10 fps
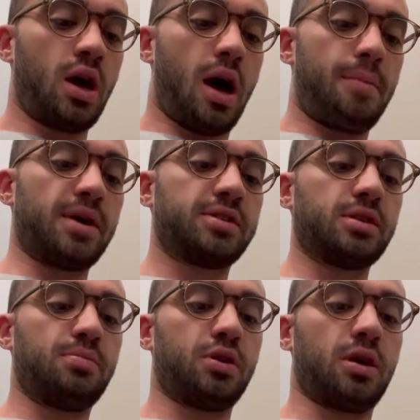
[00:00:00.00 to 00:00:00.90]
I
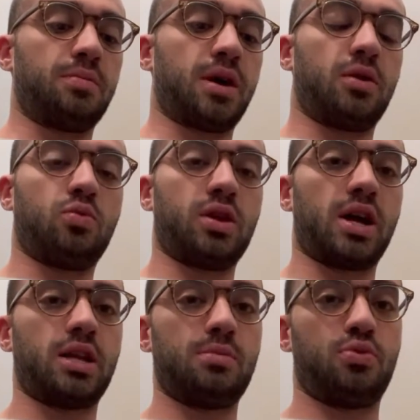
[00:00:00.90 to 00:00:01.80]
basically put up like
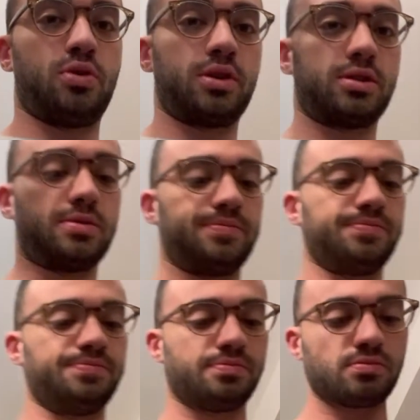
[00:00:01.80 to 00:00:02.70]
190 points.
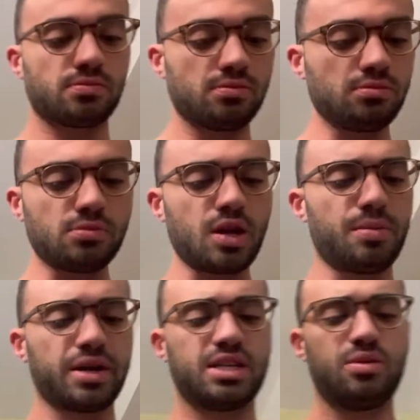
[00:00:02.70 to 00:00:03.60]

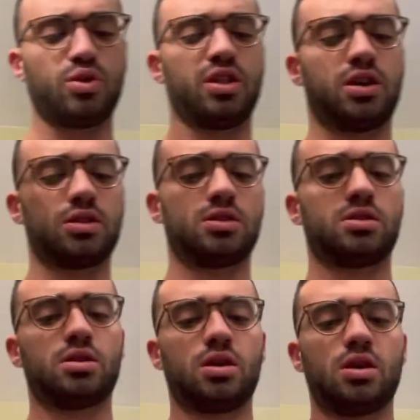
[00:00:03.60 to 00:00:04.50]
My team went nuts.
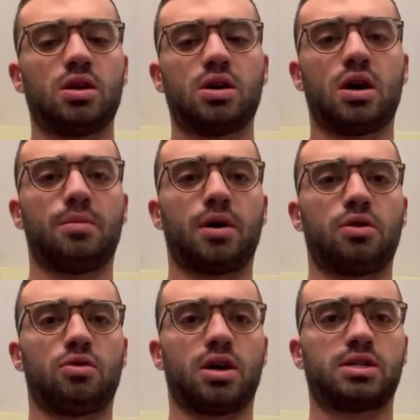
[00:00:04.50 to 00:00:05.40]

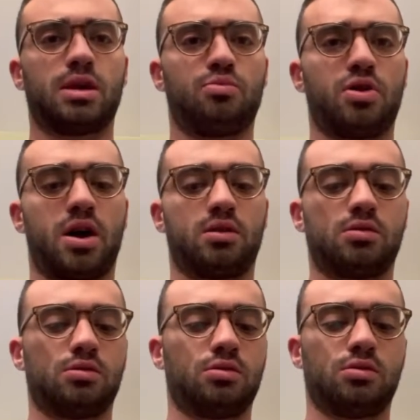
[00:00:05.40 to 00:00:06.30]
Amon-Ra St. Brown,
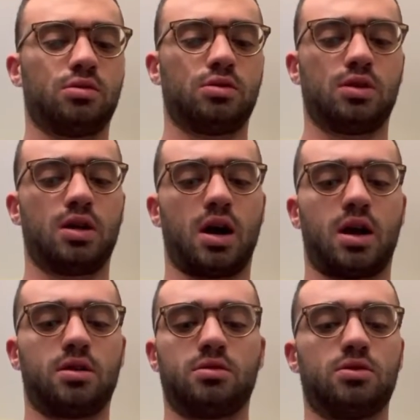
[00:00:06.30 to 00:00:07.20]

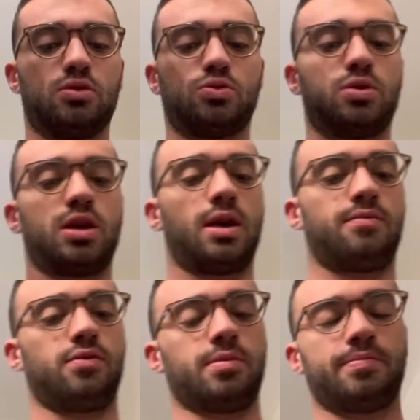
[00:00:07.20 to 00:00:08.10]
God knows where he came
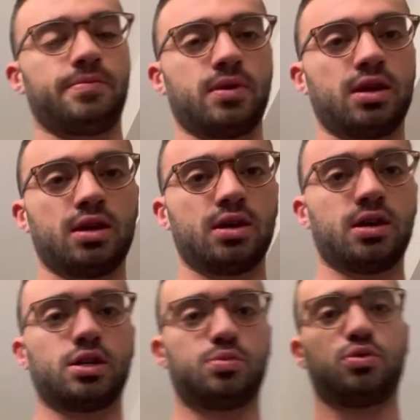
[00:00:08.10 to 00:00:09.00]
from,
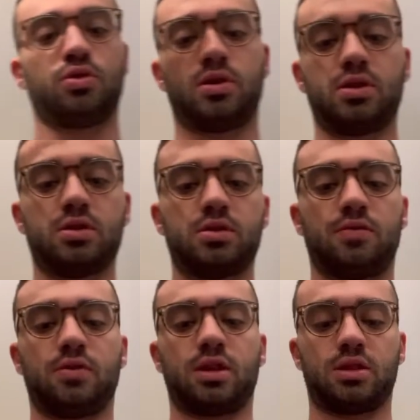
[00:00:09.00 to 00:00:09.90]
exploded
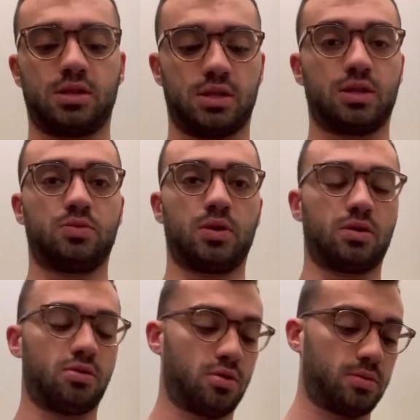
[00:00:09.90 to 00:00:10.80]
for like the 6th week in a
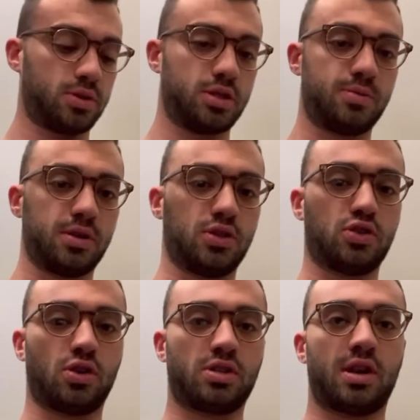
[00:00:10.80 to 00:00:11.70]
row. I'm just spilling
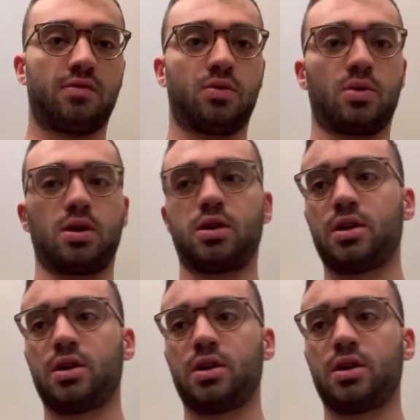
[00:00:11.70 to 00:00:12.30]
sauce everywhere.